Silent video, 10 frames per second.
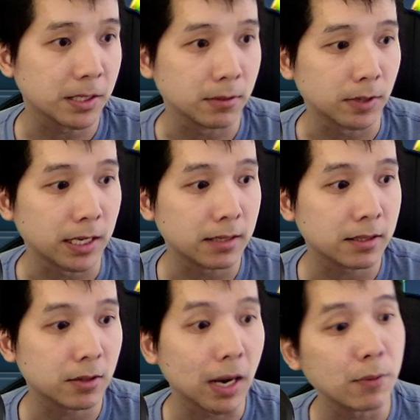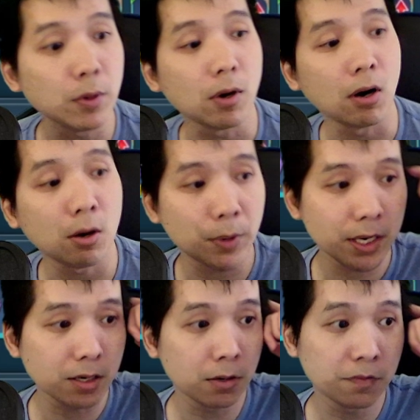right? So I will always
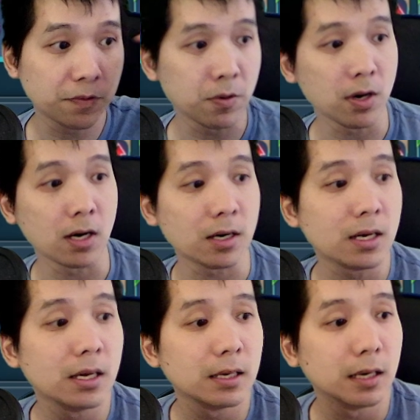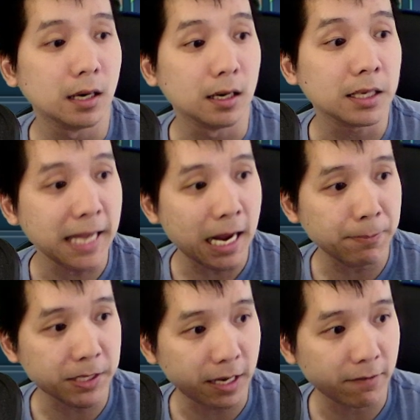go for attack
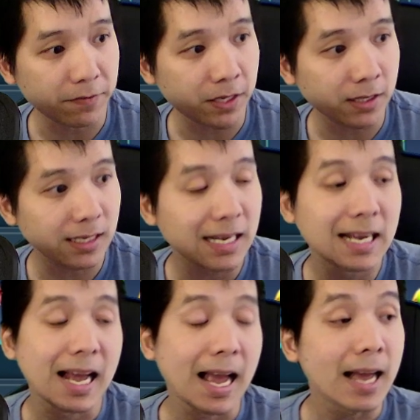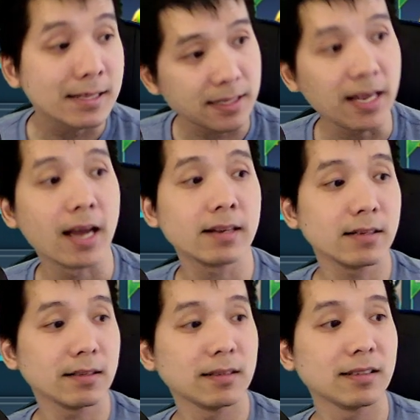percent first, and then
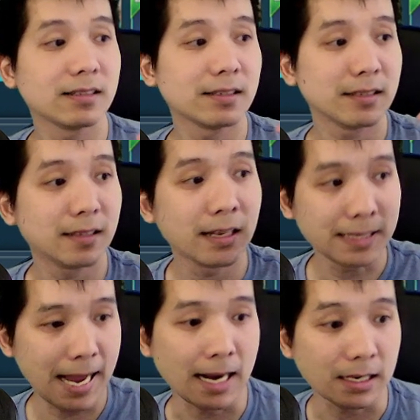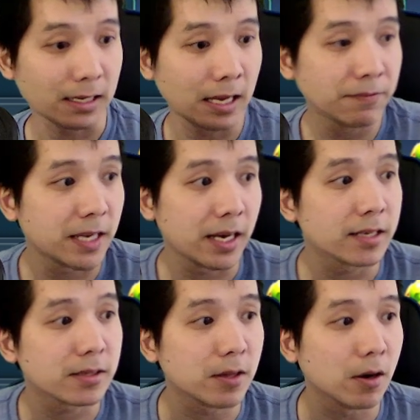attack if there
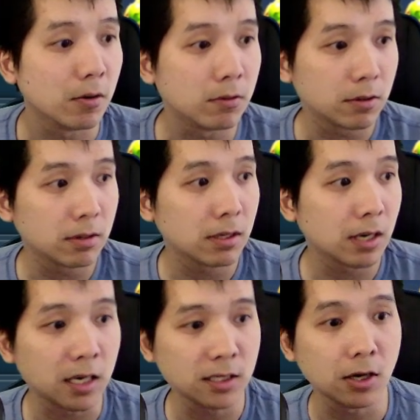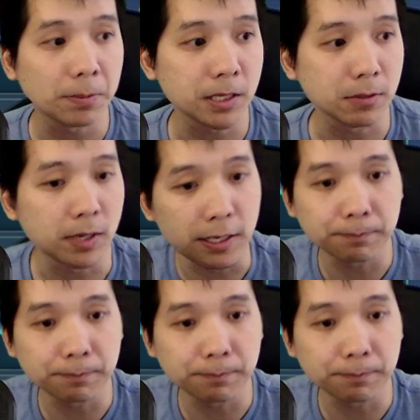is no other option, right?